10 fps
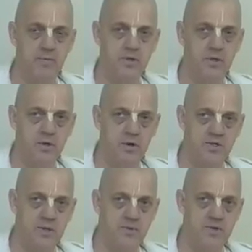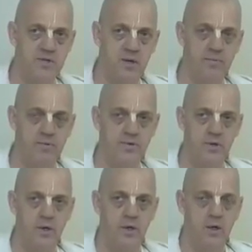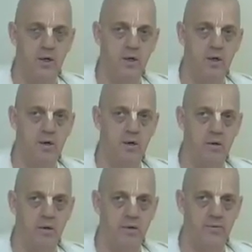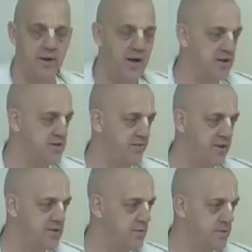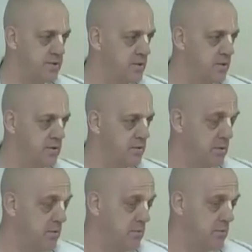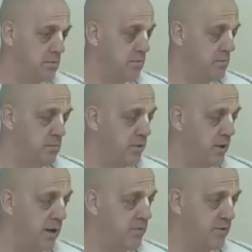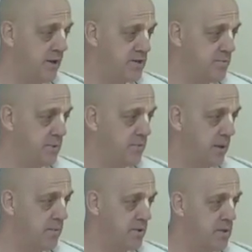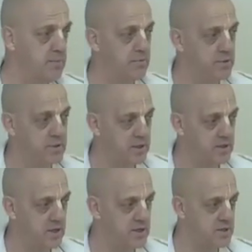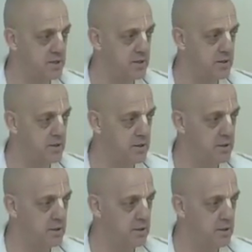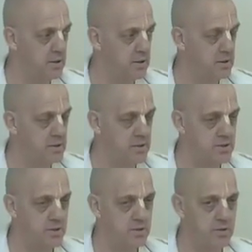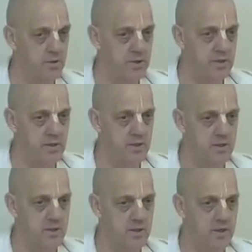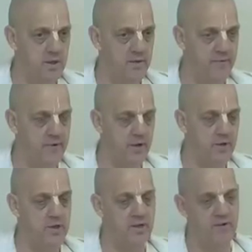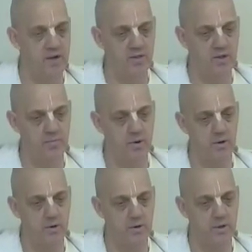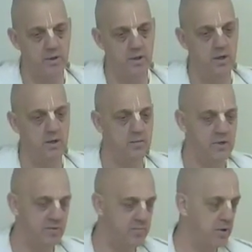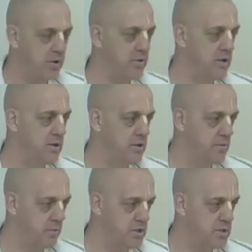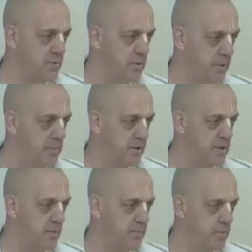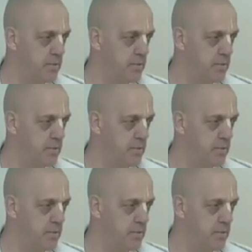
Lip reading: you can go to some of these temples on the larger festivals, and more than 100,000 people come to the temple to take darshan. So, if we're going to give anything priority, we give priority to the worship in a public temple,